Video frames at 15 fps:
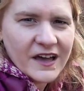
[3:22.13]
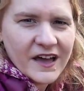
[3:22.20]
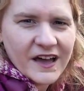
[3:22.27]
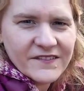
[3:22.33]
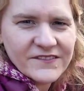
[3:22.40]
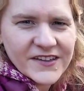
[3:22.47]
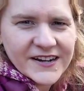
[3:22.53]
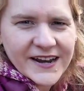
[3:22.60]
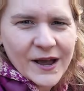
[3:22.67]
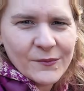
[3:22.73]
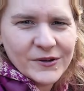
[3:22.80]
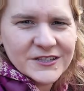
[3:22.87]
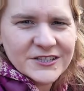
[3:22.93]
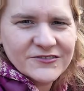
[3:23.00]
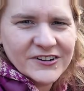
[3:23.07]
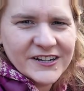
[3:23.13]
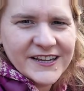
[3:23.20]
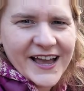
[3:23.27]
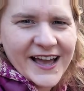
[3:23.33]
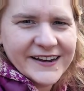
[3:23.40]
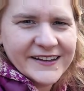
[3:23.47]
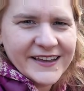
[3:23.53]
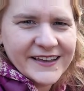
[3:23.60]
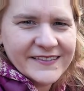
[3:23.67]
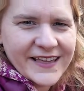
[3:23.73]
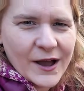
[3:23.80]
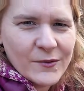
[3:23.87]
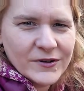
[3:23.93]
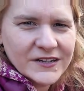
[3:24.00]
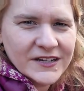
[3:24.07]
I think that one's really had it.
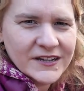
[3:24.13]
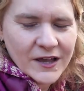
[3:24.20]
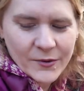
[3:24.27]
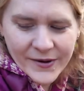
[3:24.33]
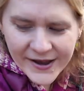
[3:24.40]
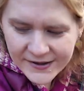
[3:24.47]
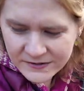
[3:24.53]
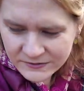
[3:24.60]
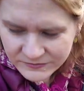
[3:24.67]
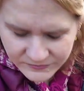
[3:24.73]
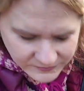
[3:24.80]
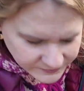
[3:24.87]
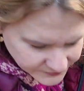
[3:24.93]
That one can go out.